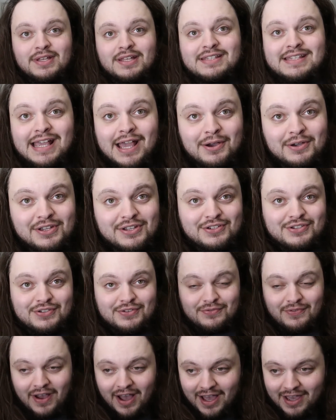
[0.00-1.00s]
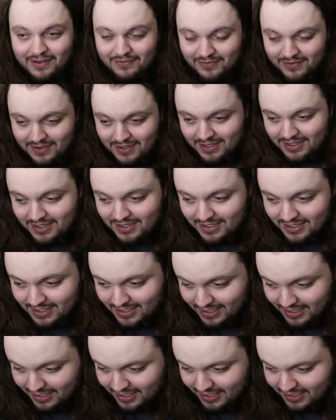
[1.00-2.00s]
That's how you survive
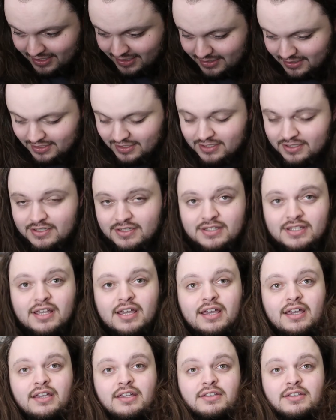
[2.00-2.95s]
uh, in this uh,